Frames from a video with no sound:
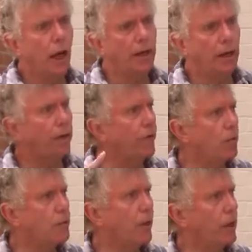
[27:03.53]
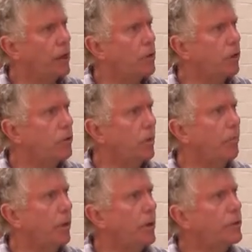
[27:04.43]
And then if I was working in
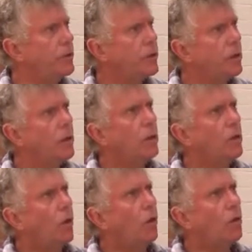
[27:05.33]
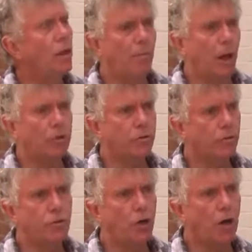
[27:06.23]
Northumberland, all of the
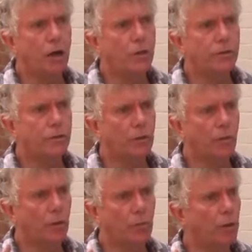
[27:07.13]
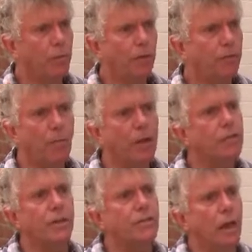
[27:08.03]
plasterers and joiners would be from
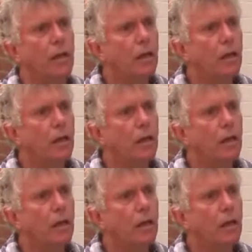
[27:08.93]
Manchester.